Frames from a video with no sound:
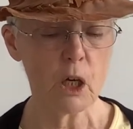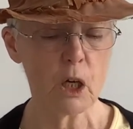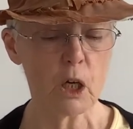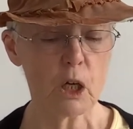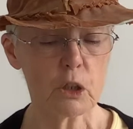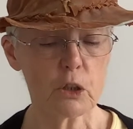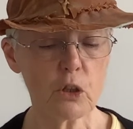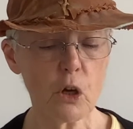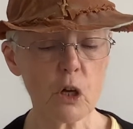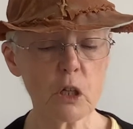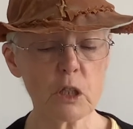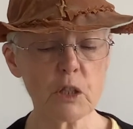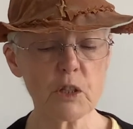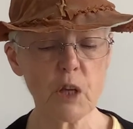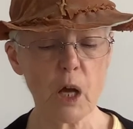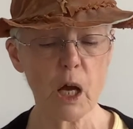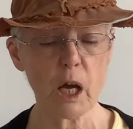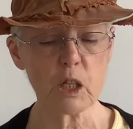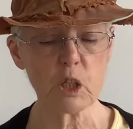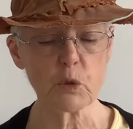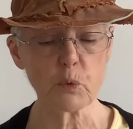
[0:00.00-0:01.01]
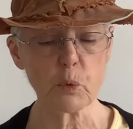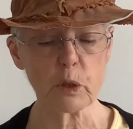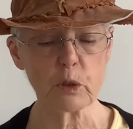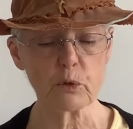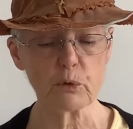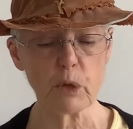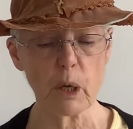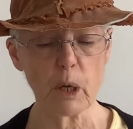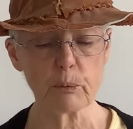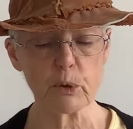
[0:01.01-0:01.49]
Dawn's eyes went
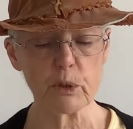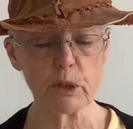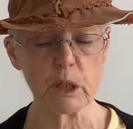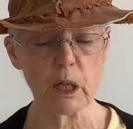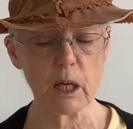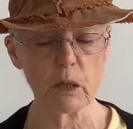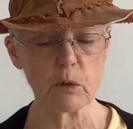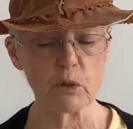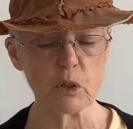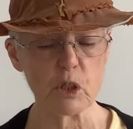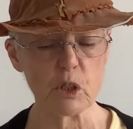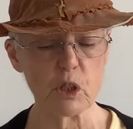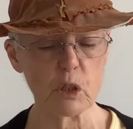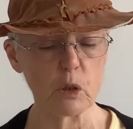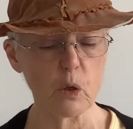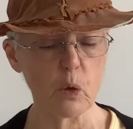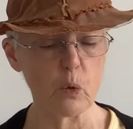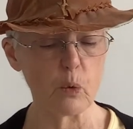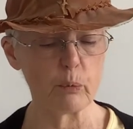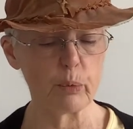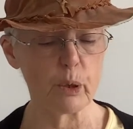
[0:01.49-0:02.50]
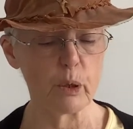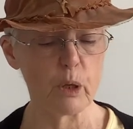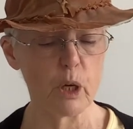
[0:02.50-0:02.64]
rubbering down the slope.